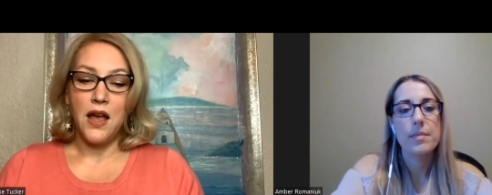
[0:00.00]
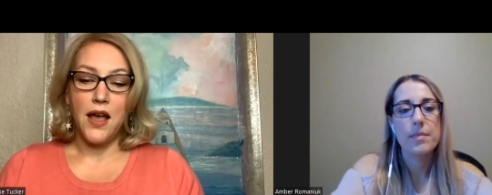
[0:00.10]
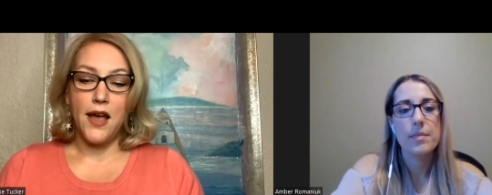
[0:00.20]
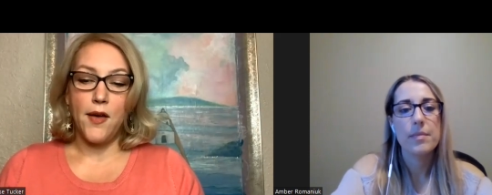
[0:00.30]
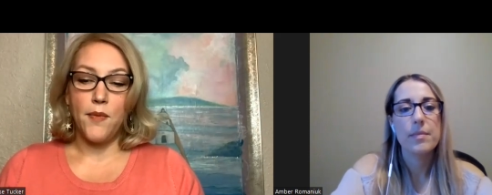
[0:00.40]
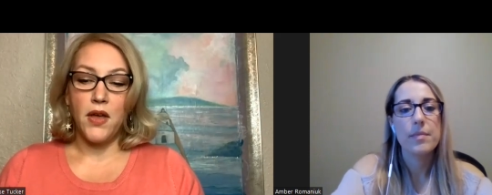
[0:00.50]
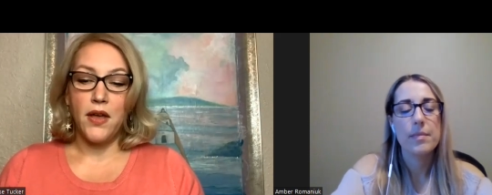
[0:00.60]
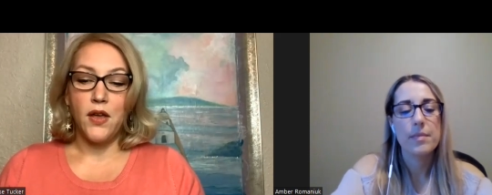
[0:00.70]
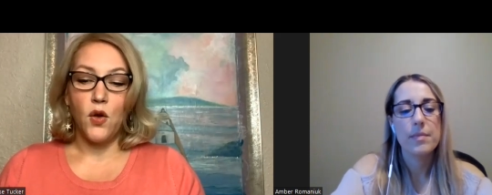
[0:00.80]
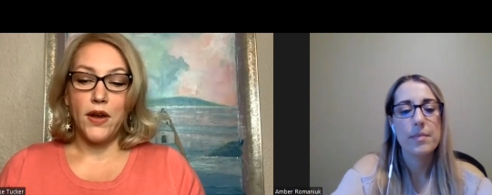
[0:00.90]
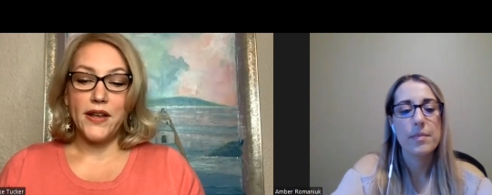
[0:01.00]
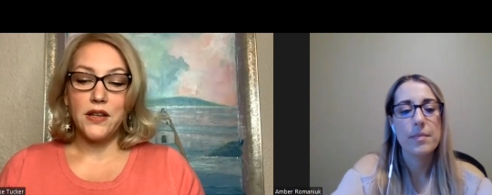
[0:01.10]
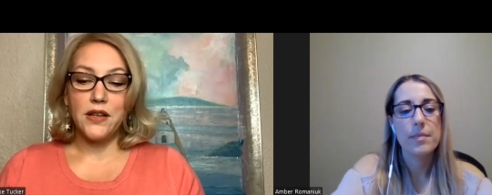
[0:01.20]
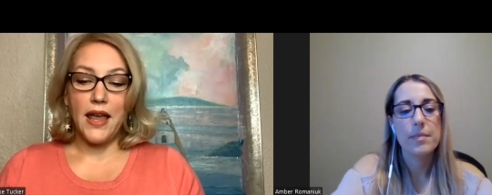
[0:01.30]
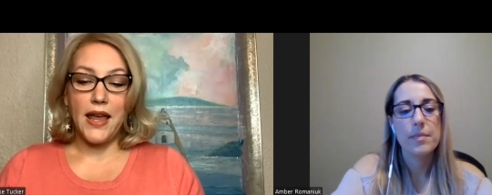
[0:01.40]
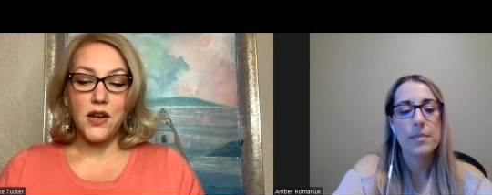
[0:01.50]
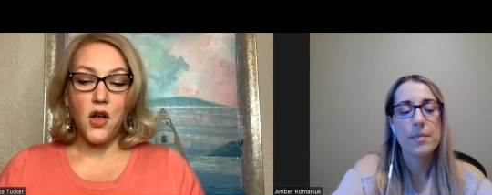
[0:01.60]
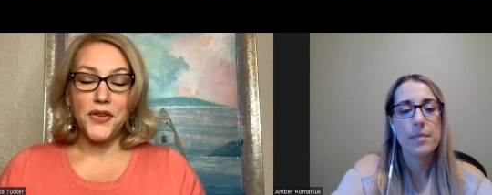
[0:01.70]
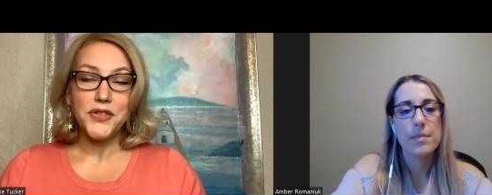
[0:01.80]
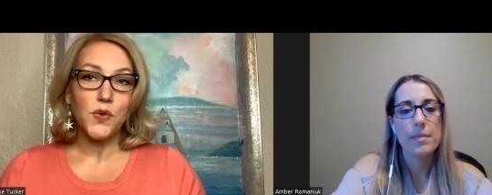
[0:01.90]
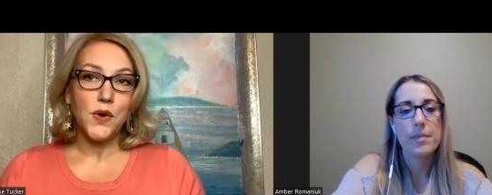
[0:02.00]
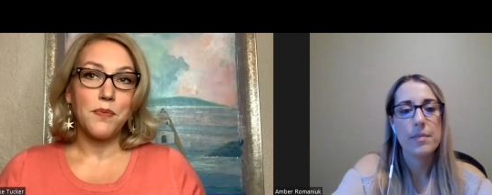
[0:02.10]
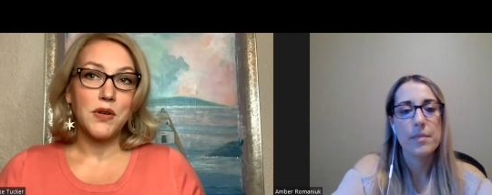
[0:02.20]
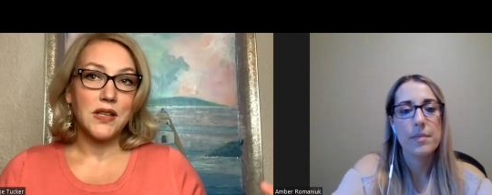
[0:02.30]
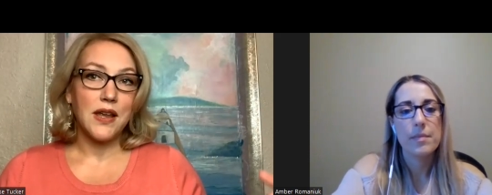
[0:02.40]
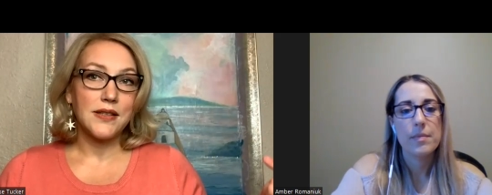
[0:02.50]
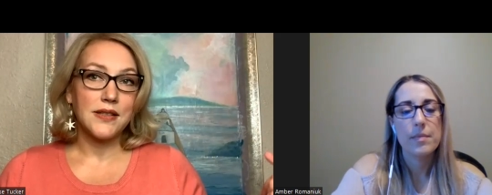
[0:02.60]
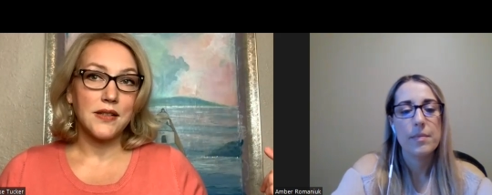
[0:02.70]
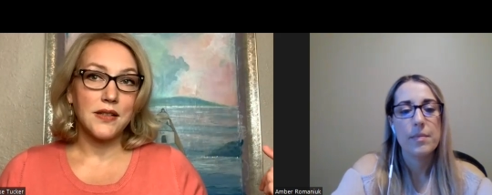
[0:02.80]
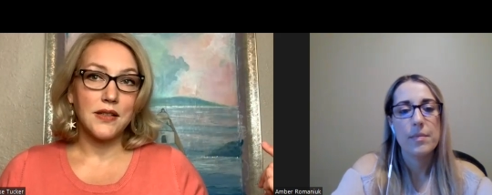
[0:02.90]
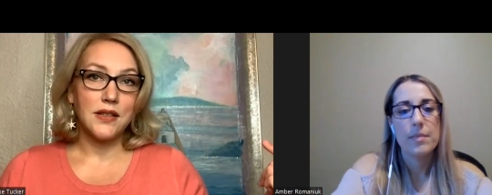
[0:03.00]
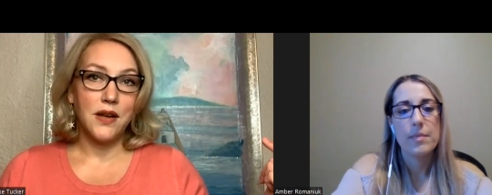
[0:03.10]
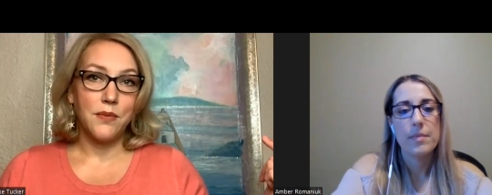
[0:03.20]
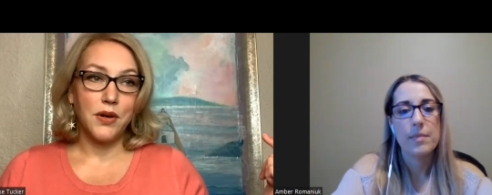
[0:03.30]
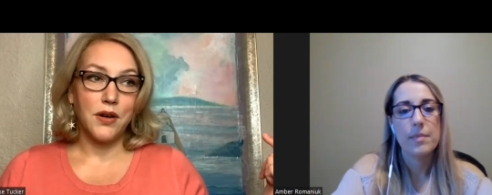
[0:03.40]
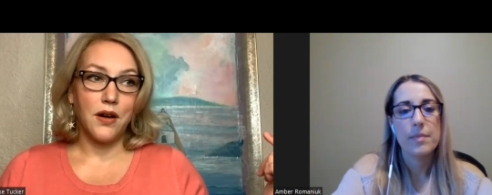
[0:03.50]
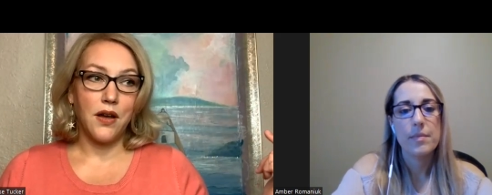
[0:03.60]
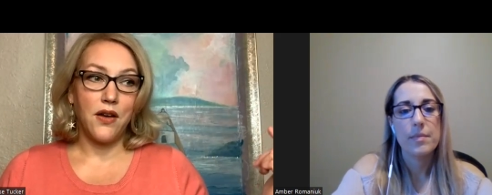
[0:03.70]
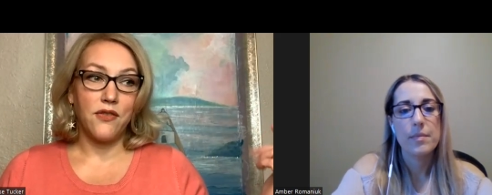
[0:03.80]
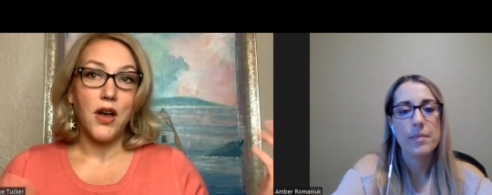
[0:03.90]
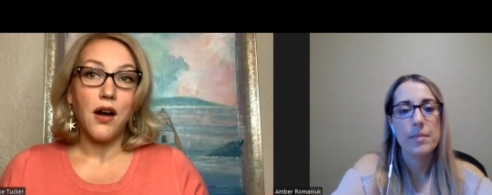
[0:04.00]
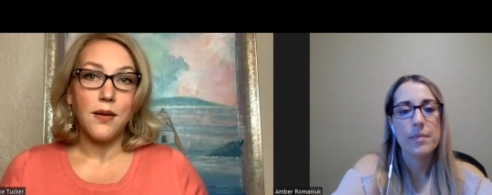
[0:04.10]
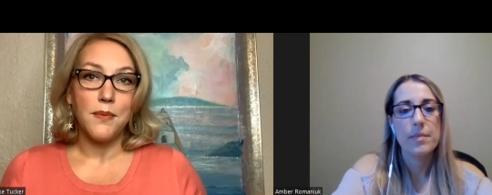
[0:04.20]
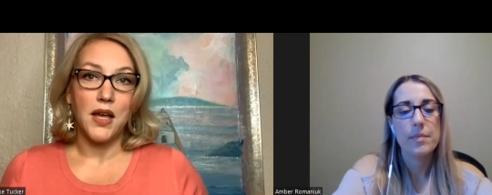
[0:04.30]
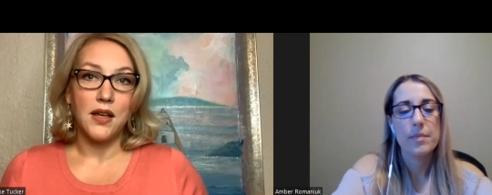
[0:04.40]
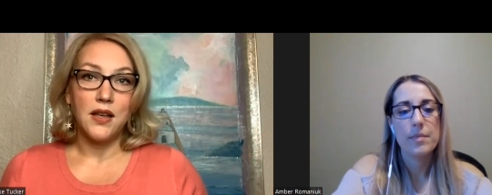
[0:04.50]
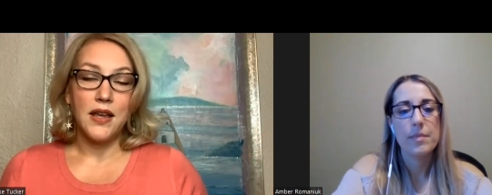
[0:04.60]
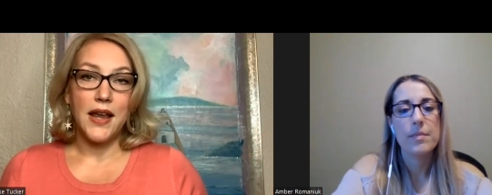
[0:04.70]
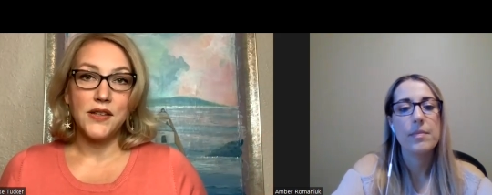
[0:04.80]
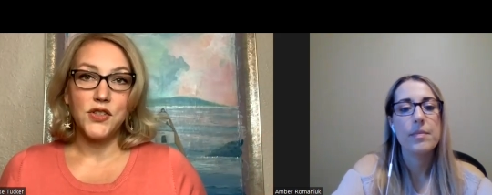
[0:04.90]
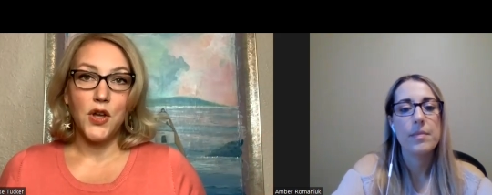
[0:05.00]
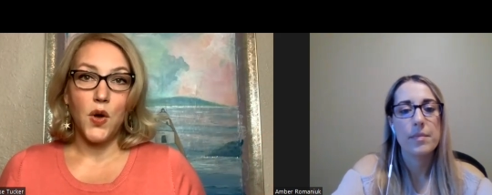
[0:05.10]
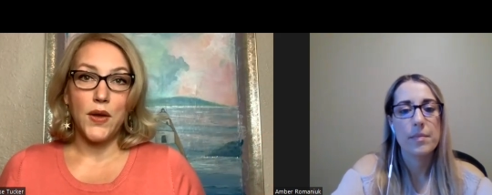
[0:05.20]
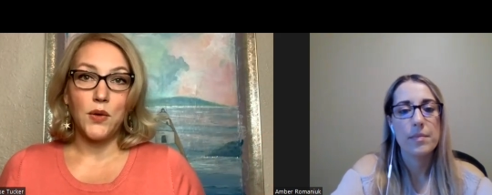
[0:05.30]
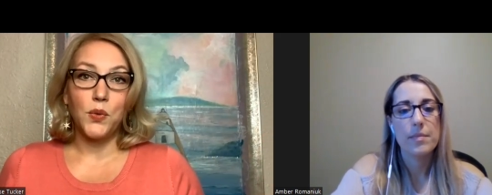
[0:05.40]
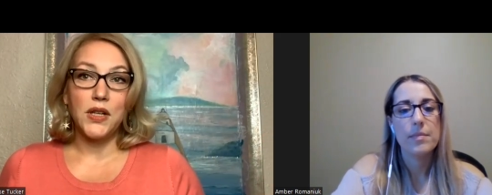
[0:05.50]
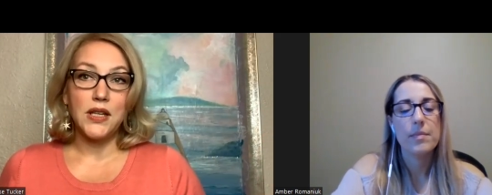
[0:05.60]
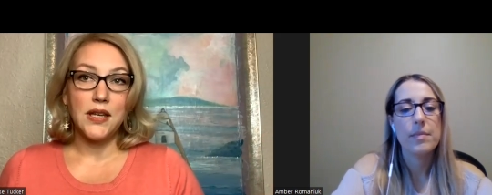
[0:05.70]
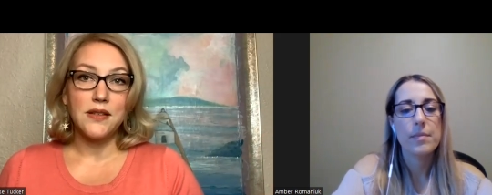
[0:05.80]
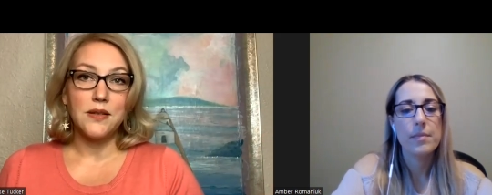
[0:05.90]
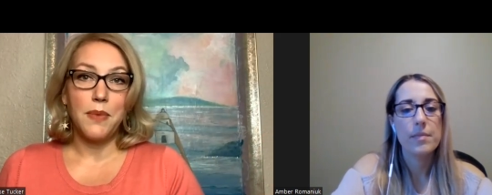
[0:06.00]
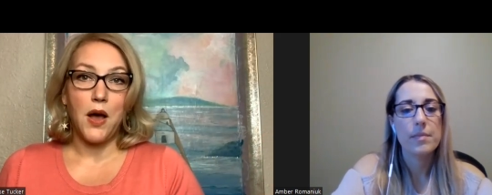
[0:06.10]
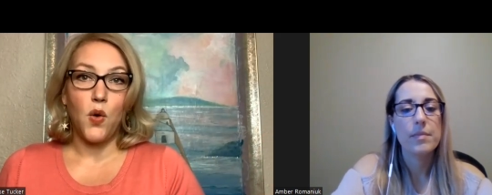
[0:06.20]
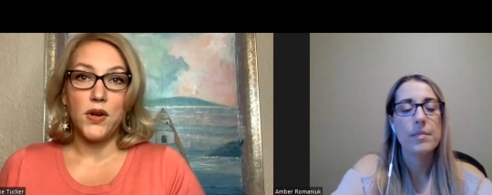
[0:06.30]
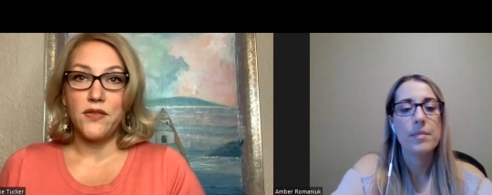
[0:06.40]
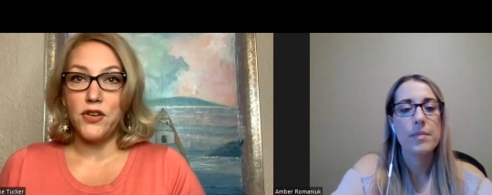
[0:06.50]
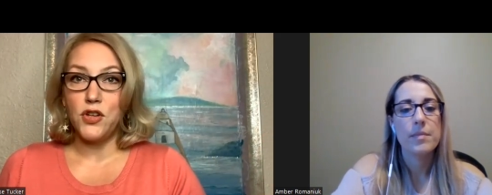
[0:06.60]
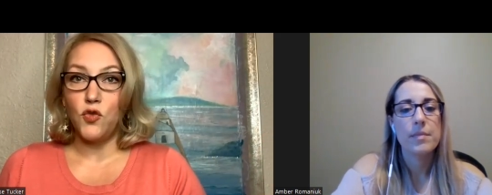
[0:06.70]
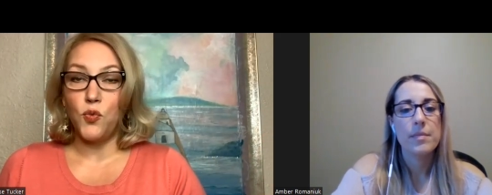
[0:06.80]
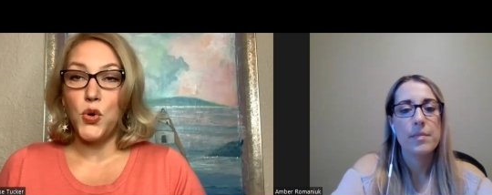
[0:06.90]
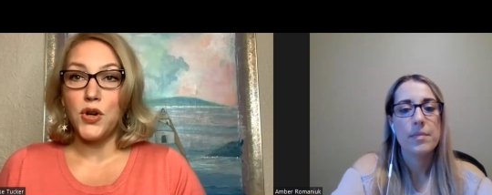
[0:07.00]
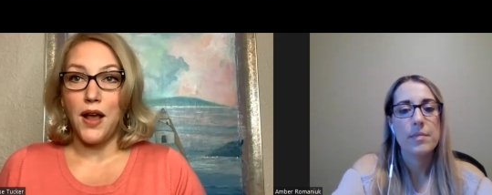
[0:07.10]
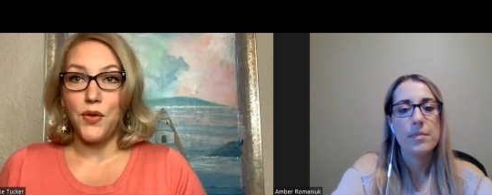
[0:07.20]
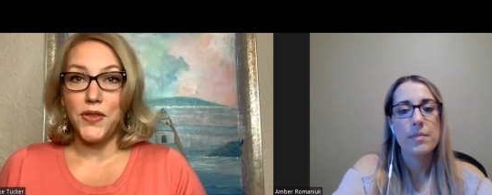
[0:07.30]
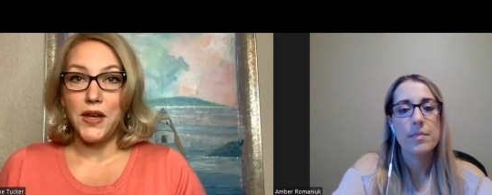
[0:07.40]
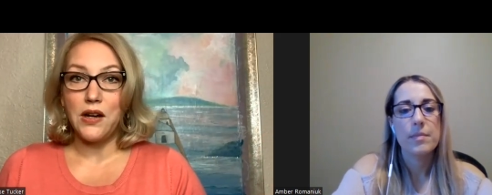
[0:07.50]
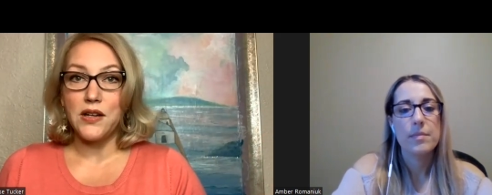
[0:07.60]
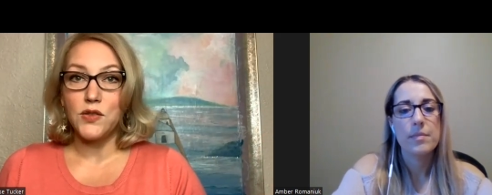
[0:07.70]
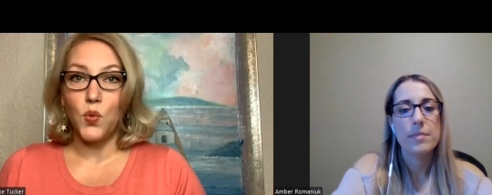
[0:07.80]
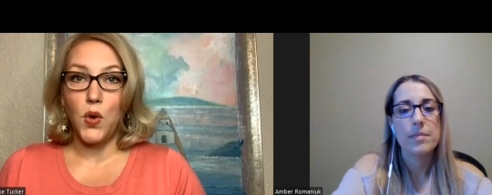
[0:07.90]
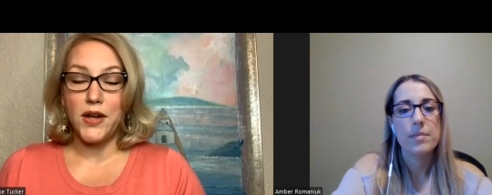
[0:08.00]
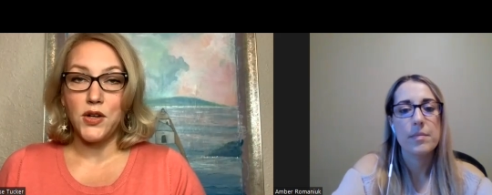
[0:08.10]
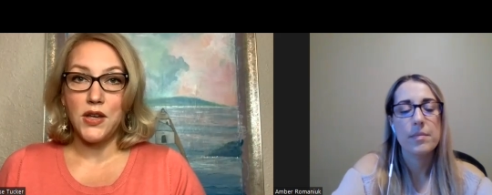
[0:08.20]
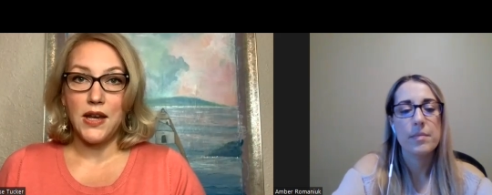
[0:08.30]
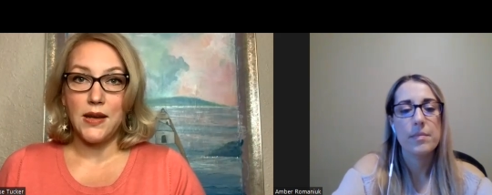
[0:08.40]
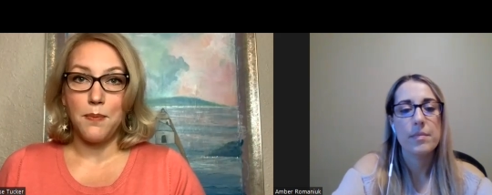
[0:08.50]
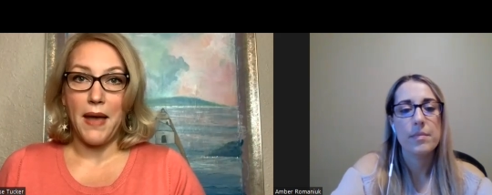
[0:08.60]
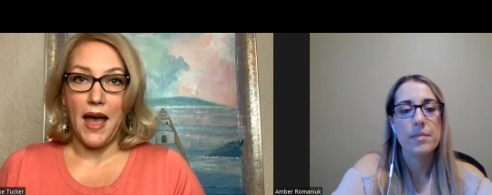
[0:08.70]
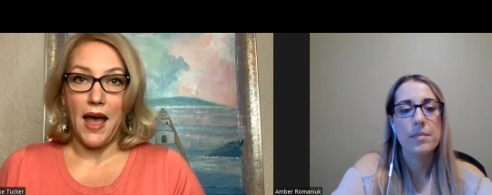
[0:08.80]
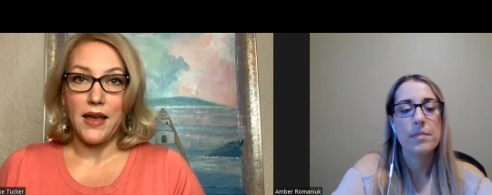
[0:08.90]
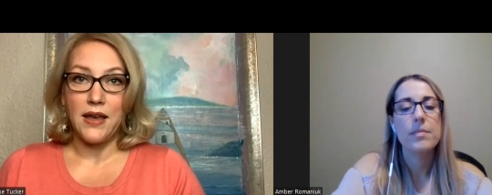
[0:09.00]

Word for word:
Speaker 1: Um, it eight also represents the number of karma. And so it really is about whatever you've put out there is what you're getting back.